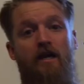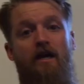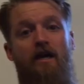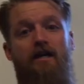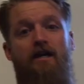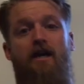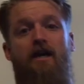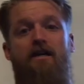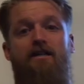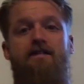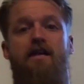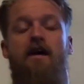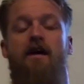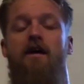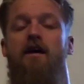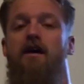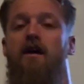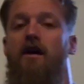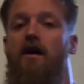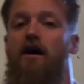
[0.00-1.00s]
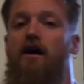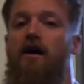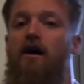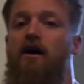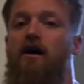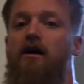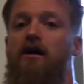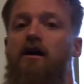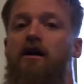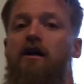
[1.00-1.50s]
Hey guys,
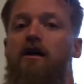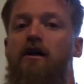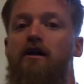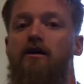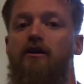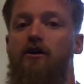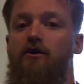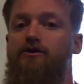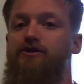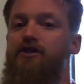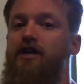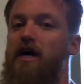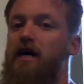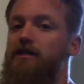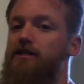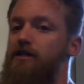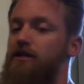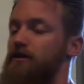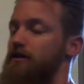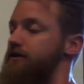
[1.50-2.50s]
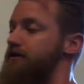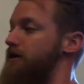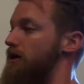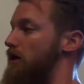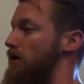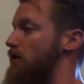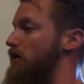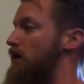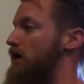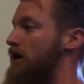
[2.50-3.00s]
Coach Josh here.
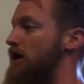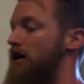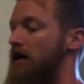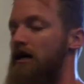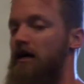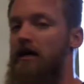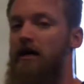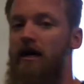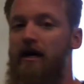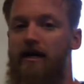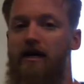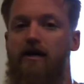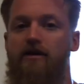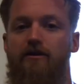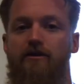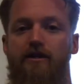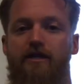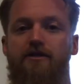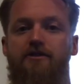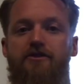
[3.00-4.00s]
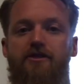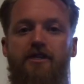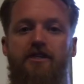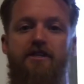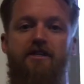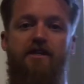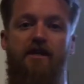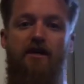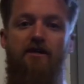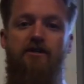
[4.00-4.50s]
So I got into an interesting
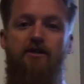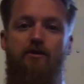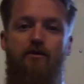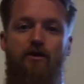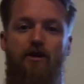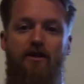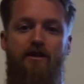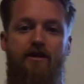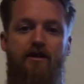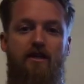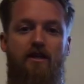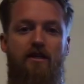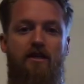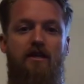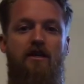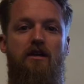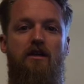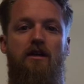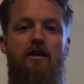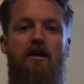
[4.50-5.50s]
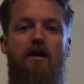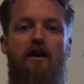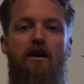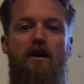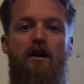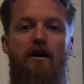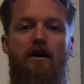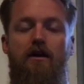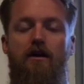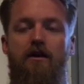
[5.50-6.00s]
discussion with the
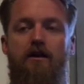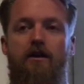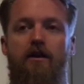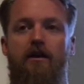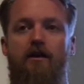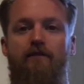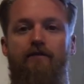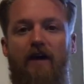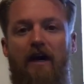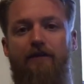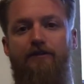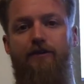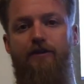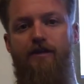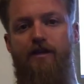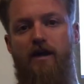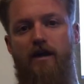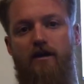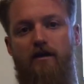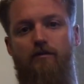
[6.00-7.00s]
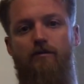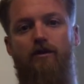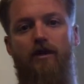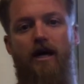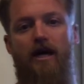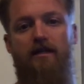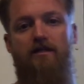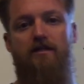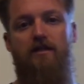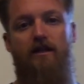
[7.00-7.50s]
5:30 a.m.
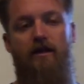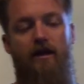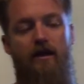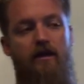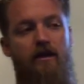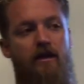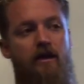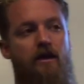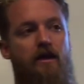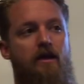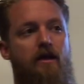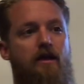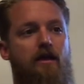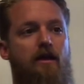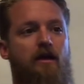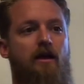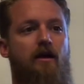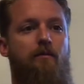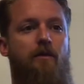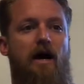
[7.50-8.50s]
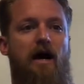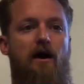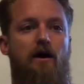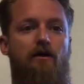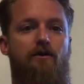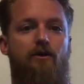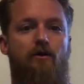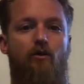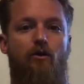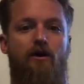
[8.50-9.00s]
class today
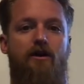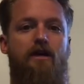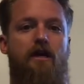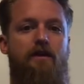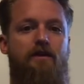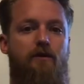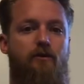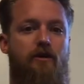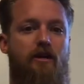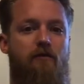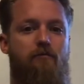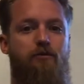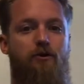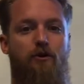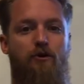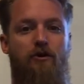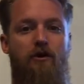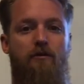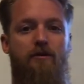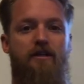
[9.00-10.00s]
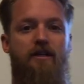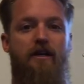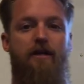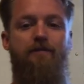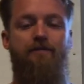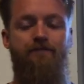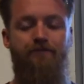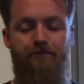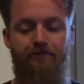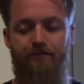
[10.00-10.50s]
about the workout that we have programmed
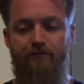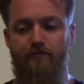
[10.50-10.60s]
today.